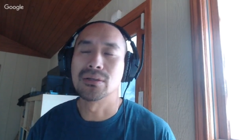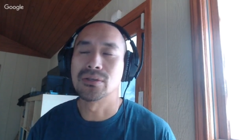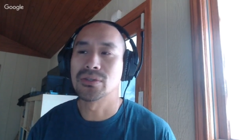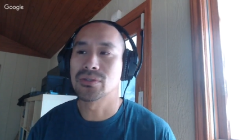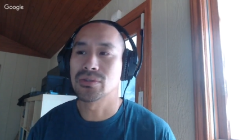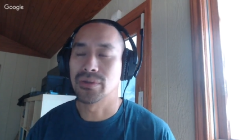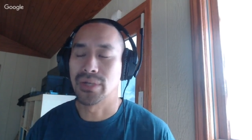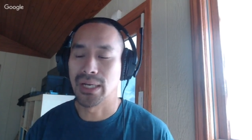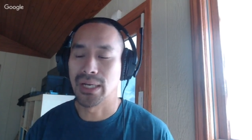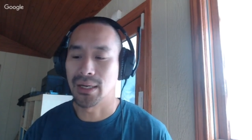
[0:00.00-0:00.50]

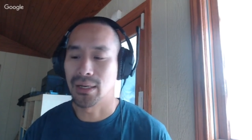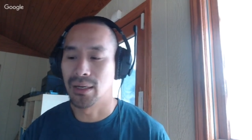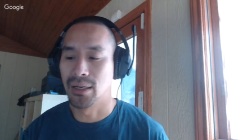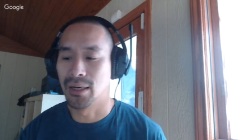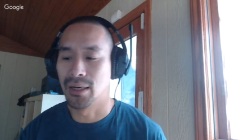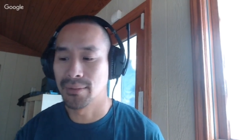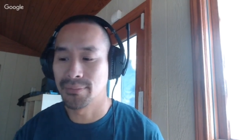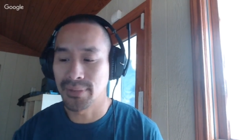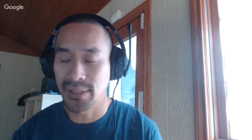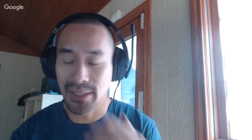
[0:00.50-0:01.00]
right?
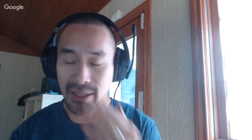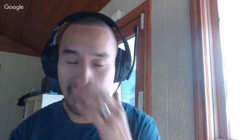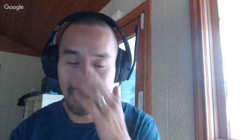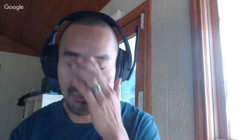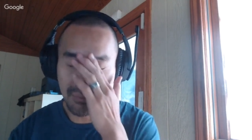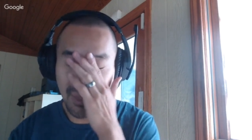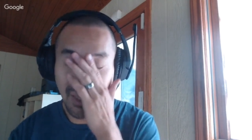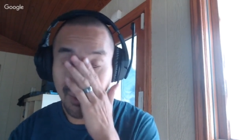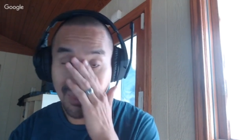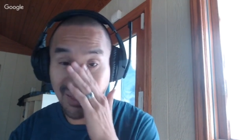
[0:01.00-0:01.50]
And
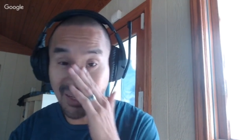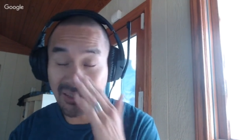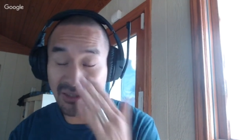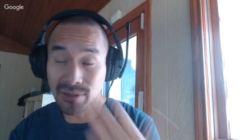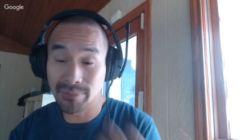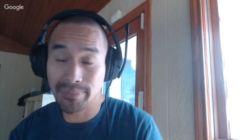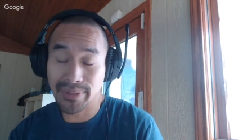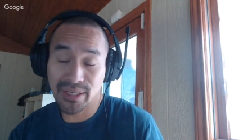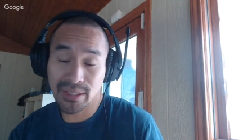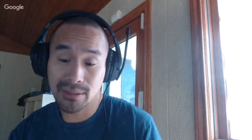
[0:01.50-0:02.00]
10,000
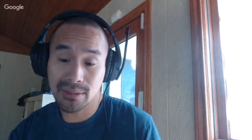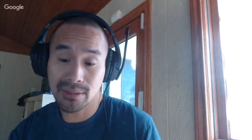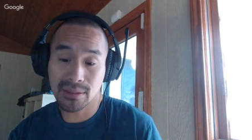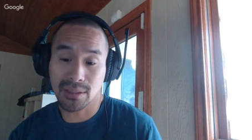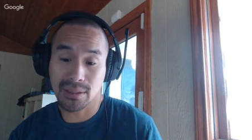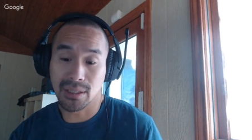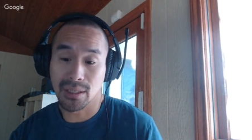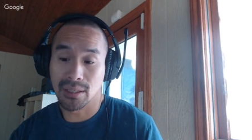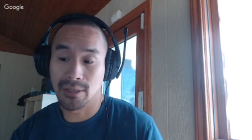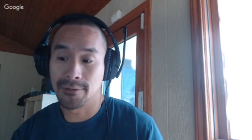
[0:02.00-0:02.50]
bits,
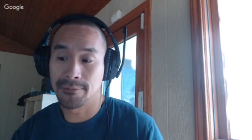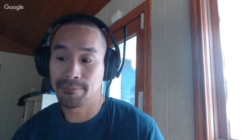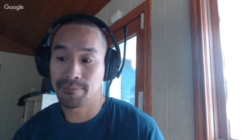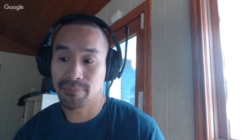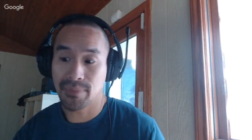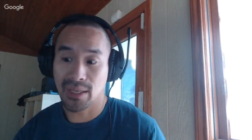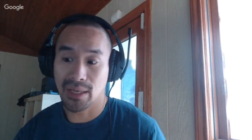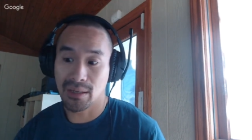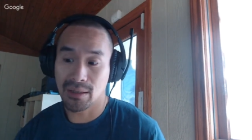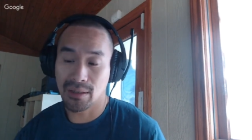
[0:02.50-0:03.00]

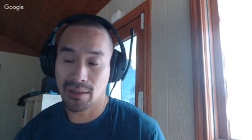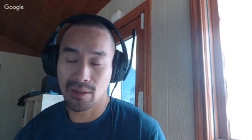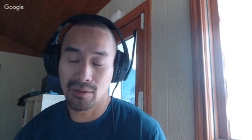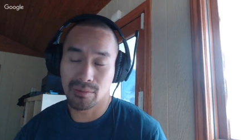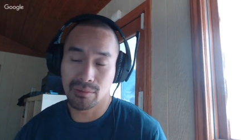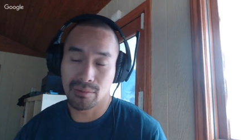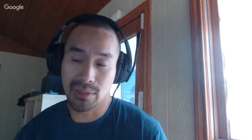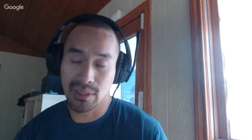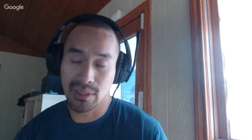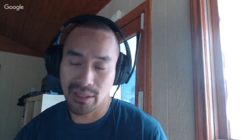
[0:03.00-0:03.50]

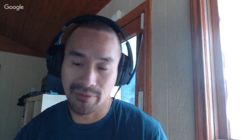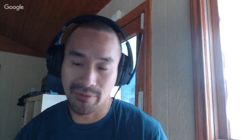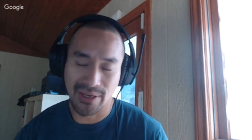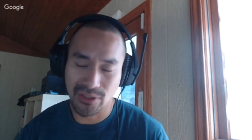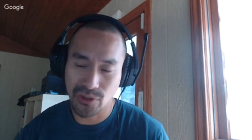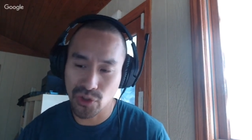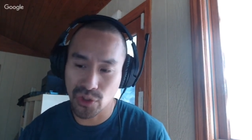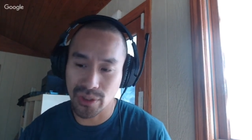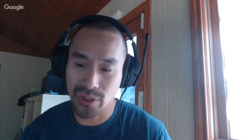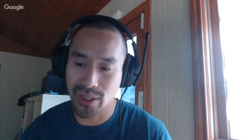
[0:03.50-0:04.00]

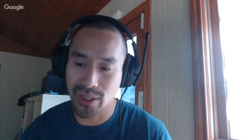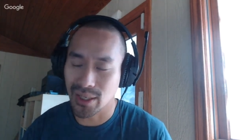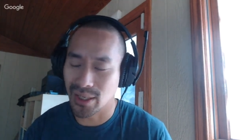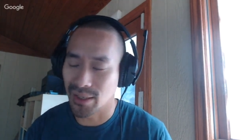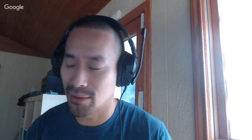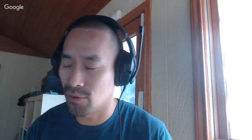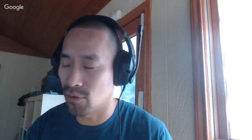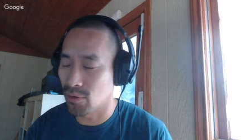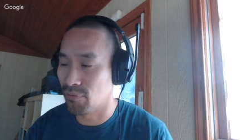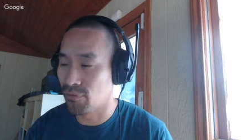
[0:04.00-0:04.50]
eventually,
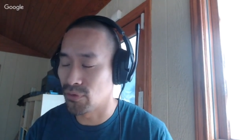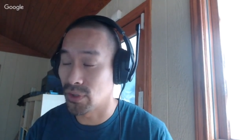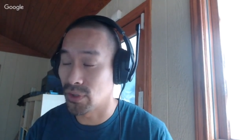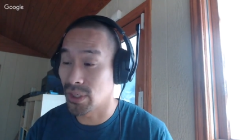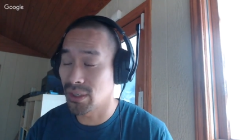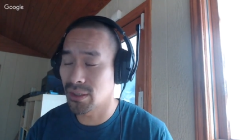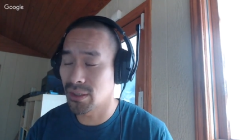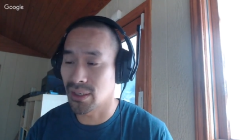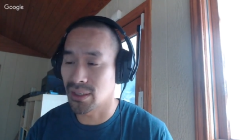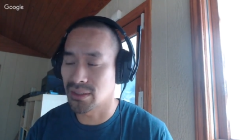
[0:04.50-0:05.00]
hopefully,
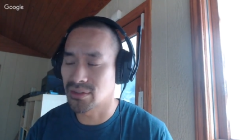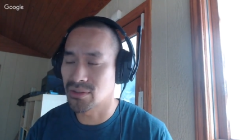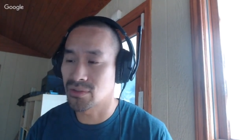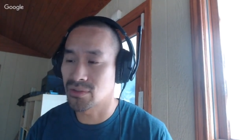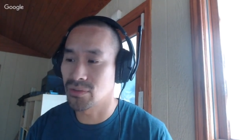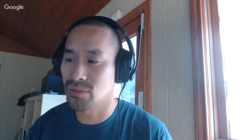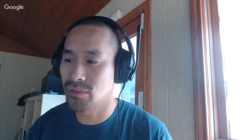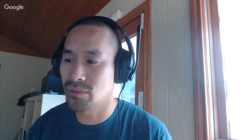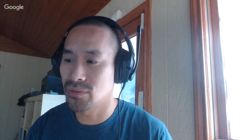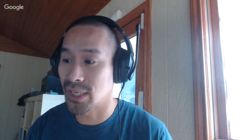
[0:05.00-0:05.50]
it gets
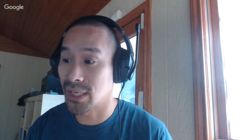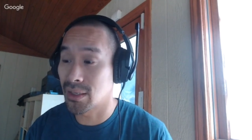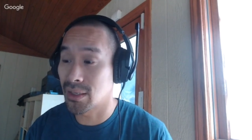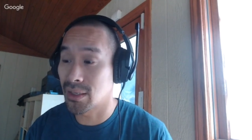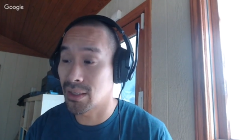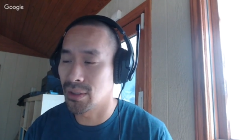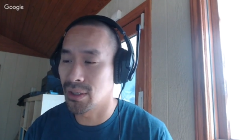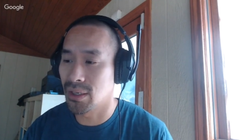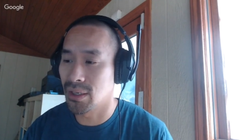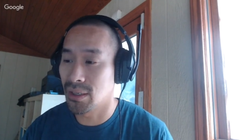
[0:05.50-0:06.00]
to like
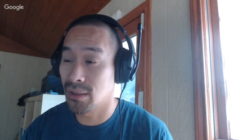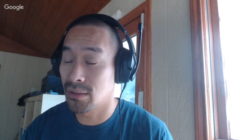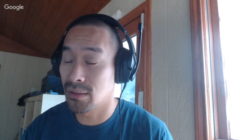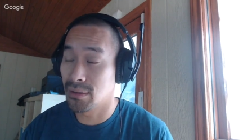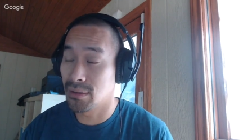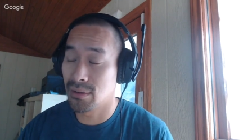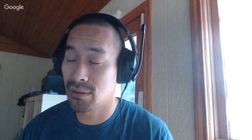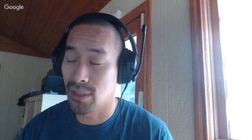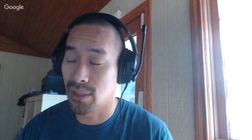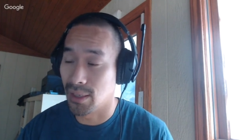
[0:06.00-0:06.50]

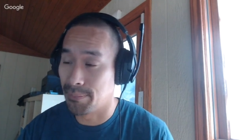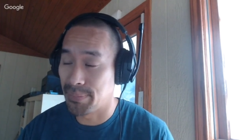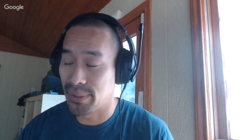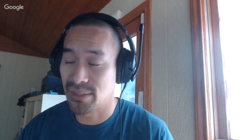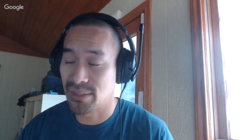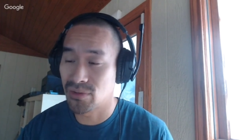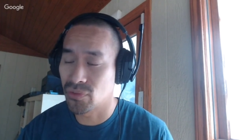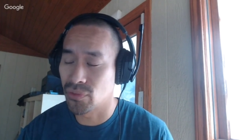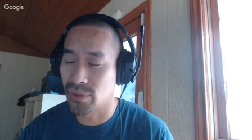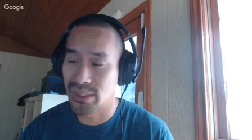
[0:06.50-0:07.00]
a bit
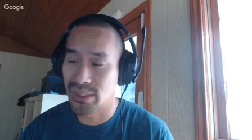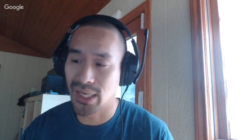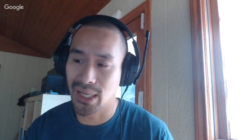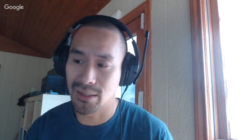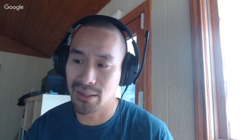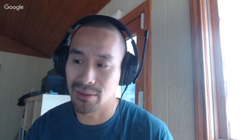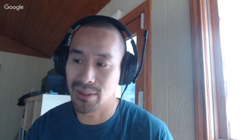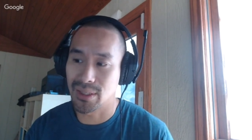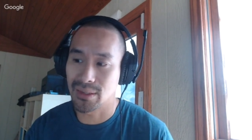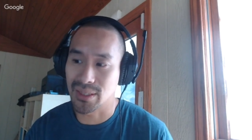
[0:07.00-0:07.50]
to
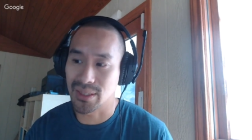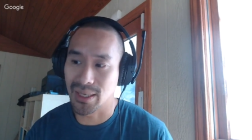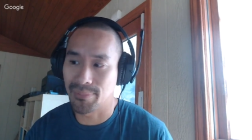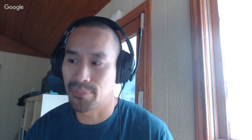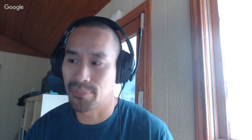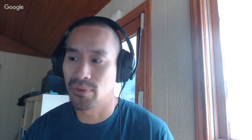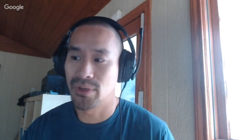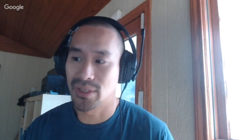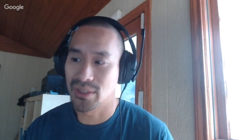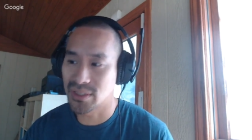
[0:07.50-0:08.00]
$1. At that
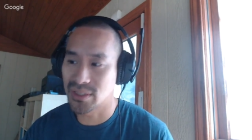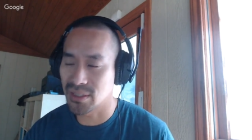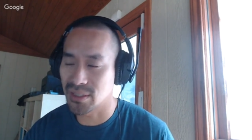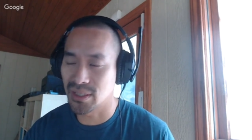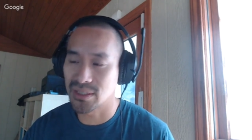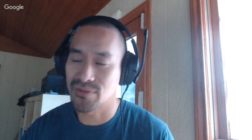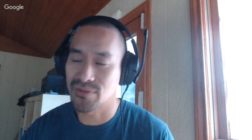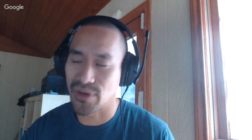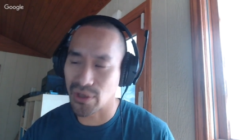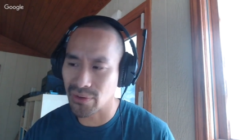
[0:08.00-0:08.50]
point, it's
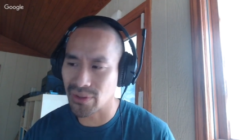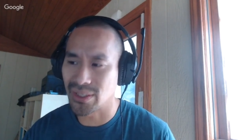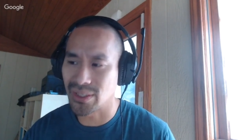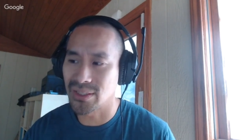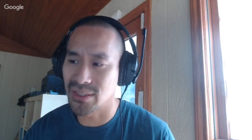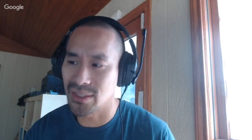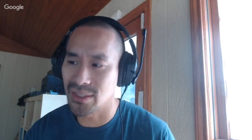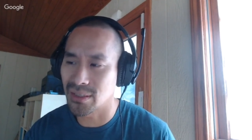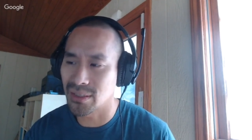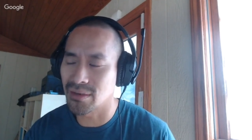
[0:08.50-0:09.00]
very easy
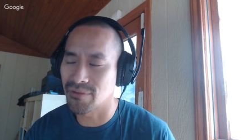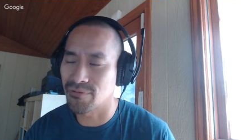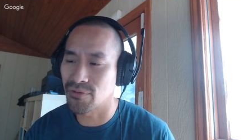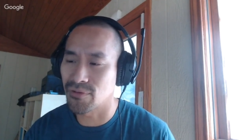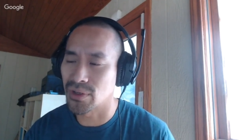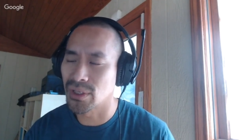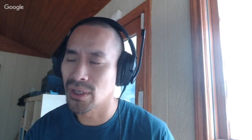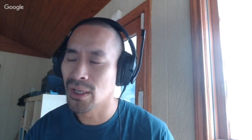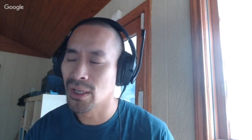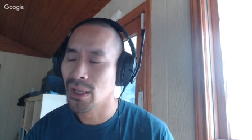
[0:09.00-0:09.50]
to convert.
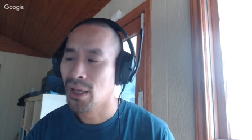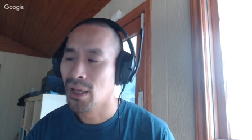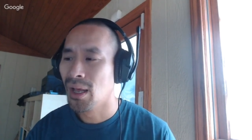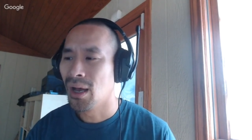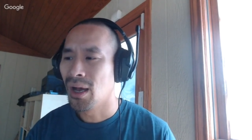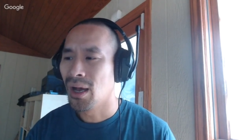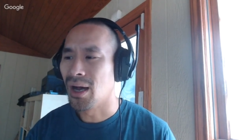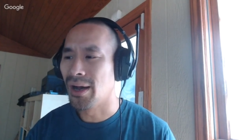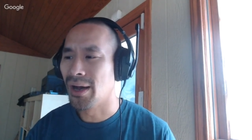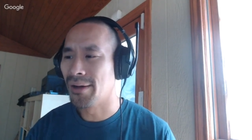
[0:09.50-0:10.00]

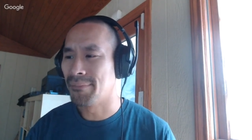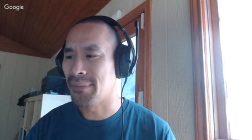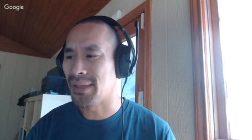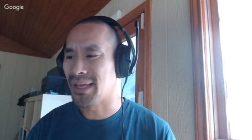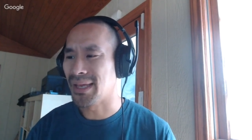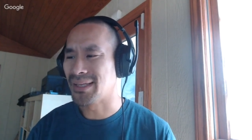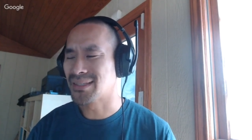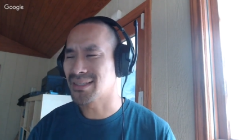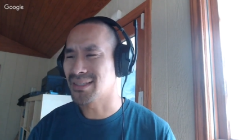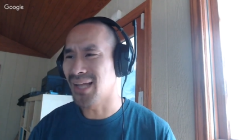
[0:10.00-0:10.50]

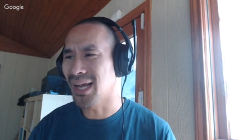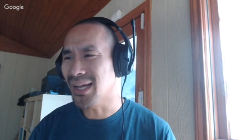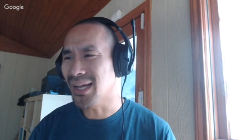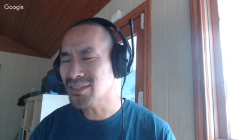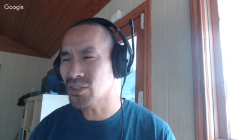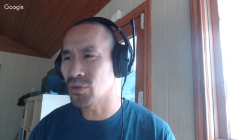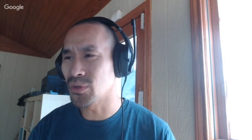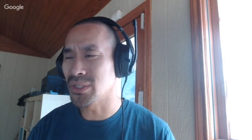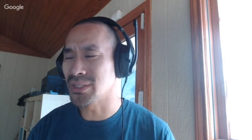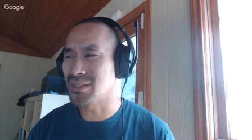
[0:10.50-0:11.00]
It's not
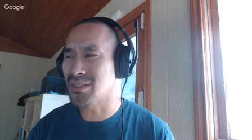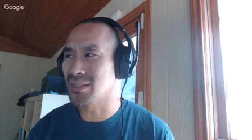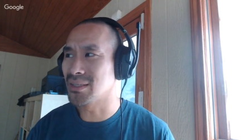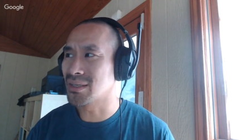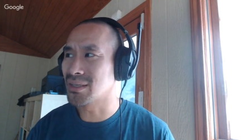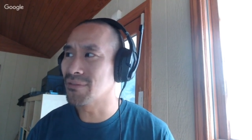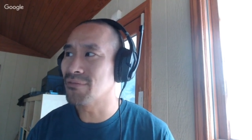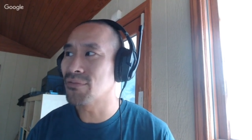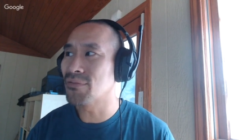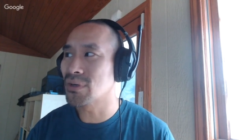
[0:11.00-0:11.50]
so easy to
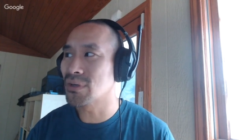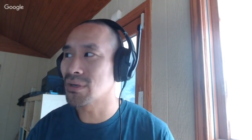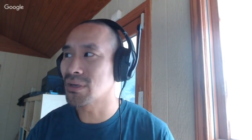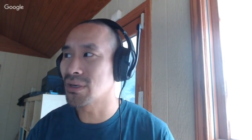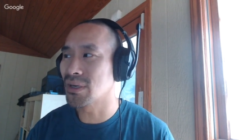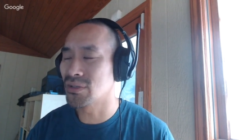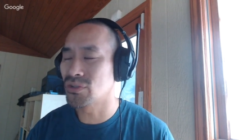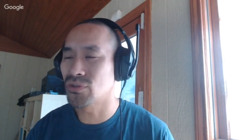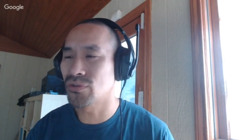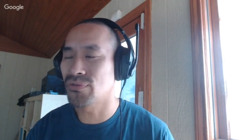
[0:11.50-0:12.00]
convert
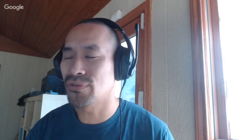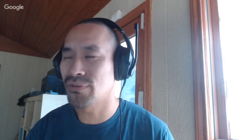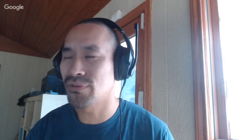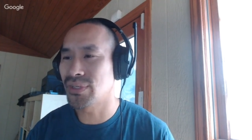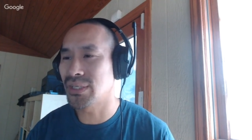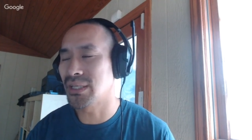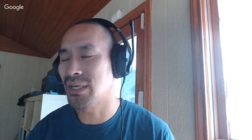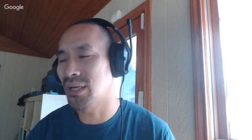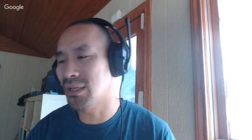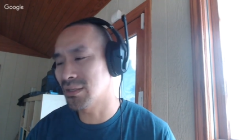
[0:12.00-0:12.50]

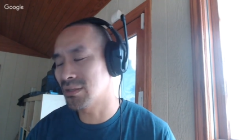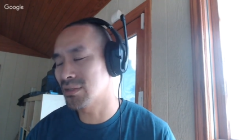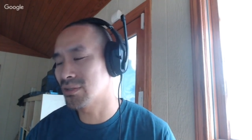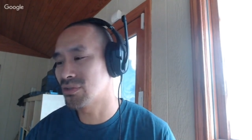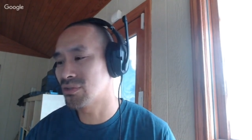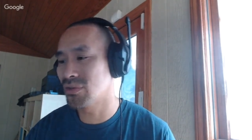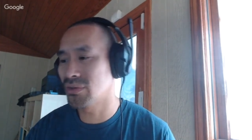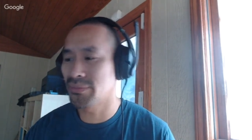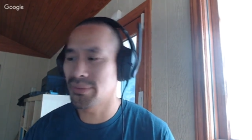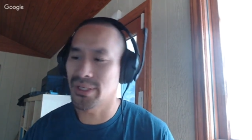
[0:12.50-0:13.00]
$150
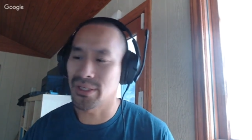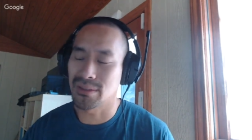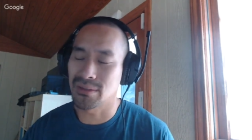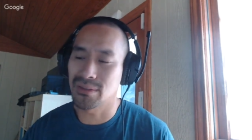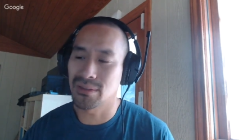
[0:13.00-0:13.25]
to a bit